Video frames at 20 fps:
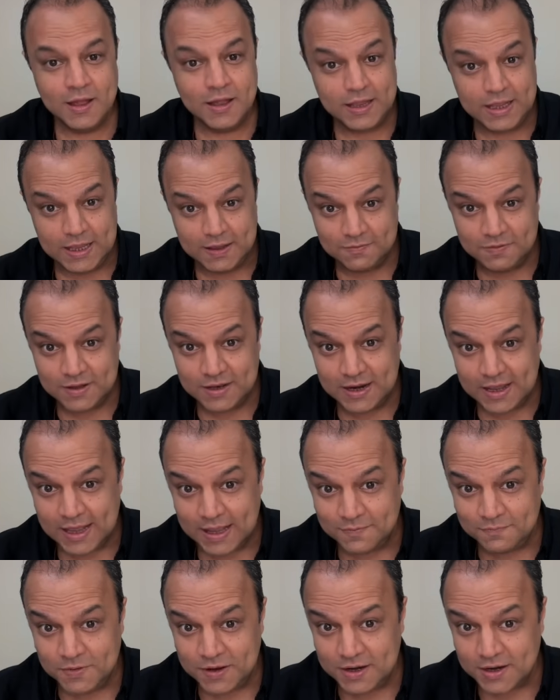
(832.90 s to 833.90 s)
Even
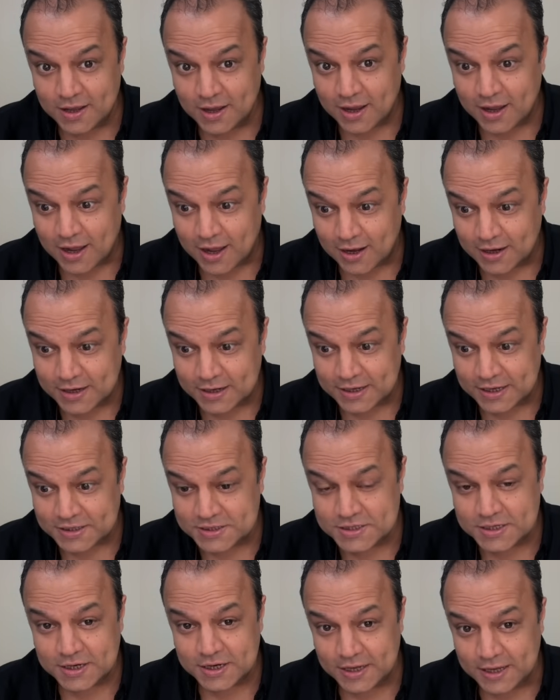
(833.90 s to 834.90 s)
NVIDIA
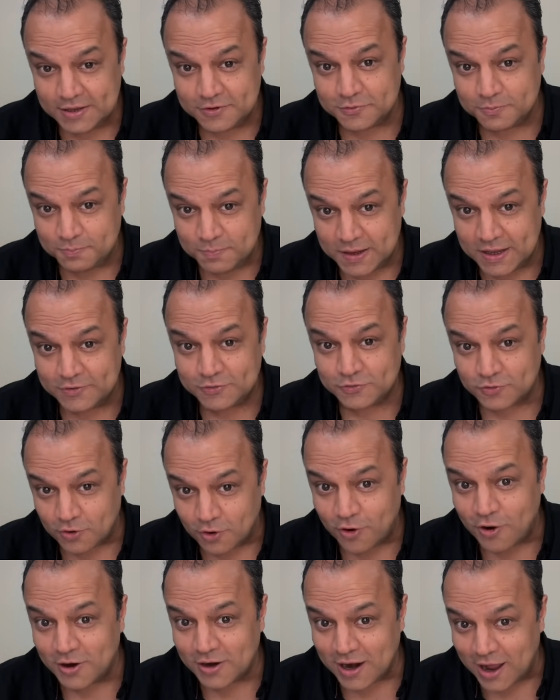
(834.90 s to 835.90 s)
architecture is based
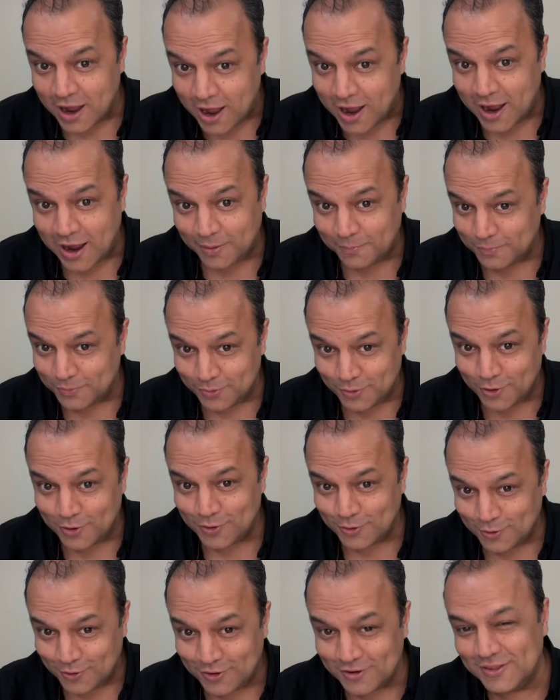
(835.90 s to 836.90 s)
on ARM,
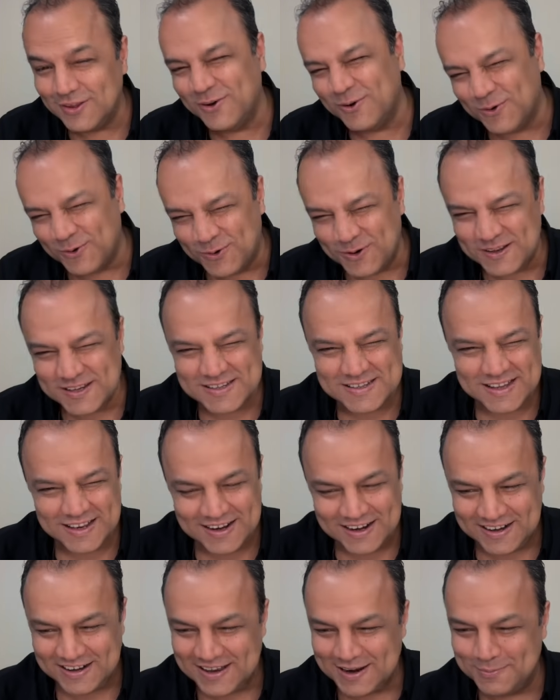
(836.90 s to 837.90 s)
not on the original
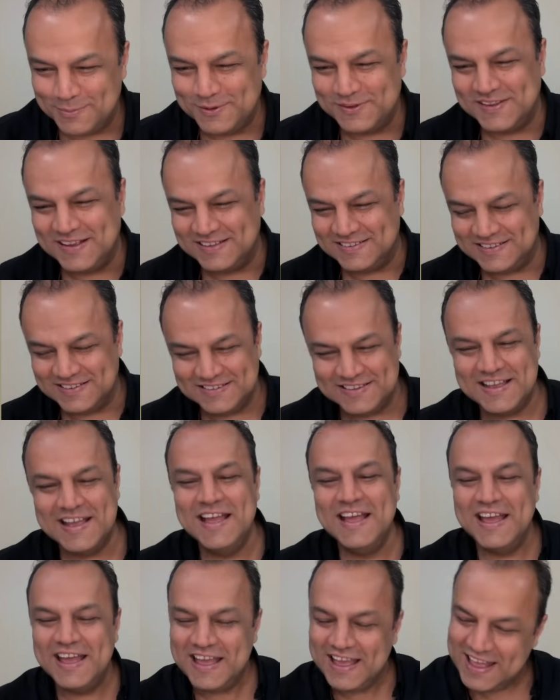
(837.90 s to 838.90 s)
Intel processors.
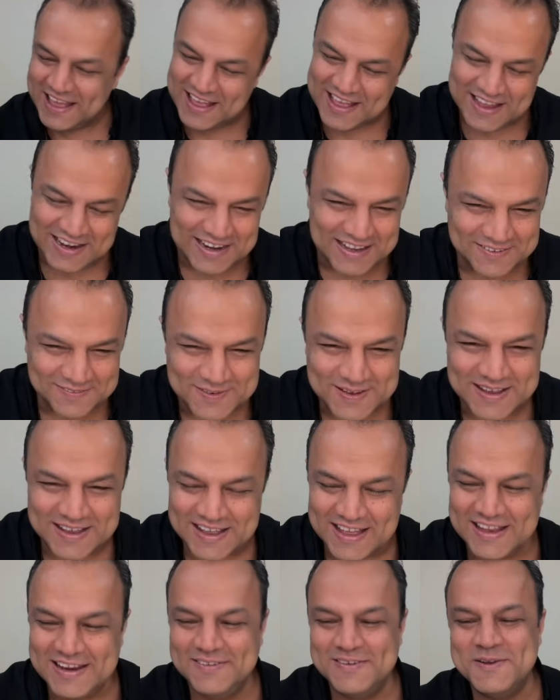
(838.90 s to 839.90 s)

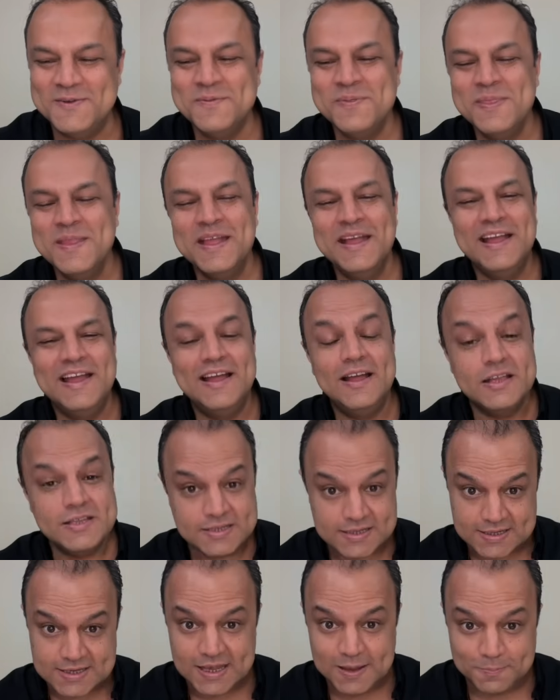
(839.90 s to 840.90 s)
Anyway,
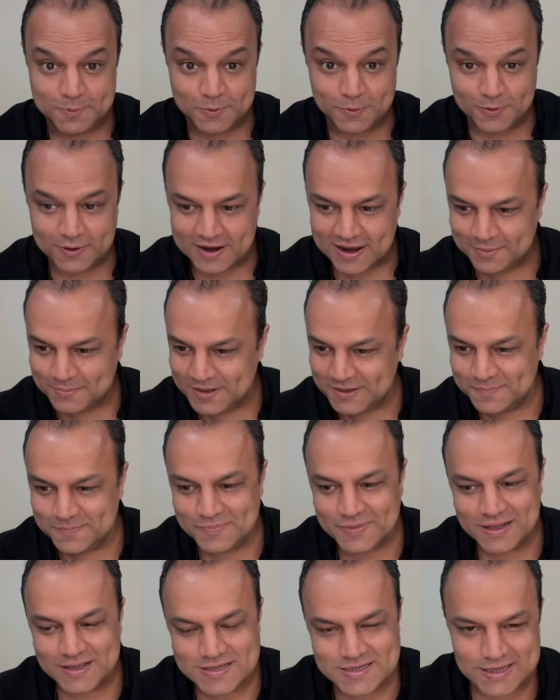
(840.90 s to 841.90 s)
C
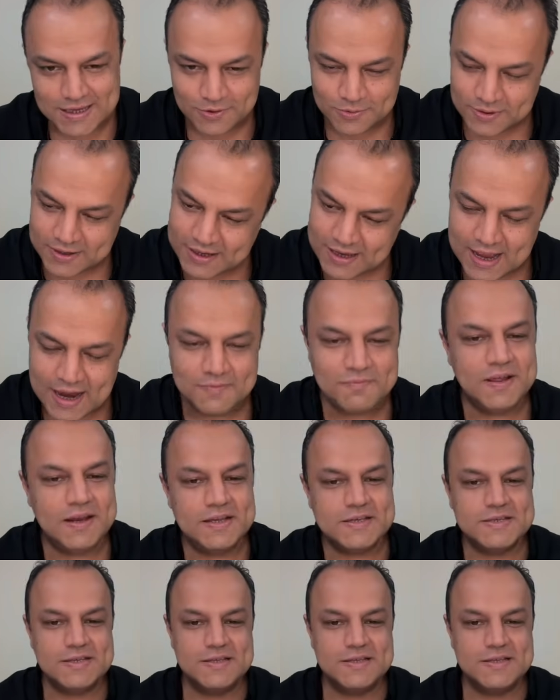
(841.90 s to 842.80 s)
programming, COA, and various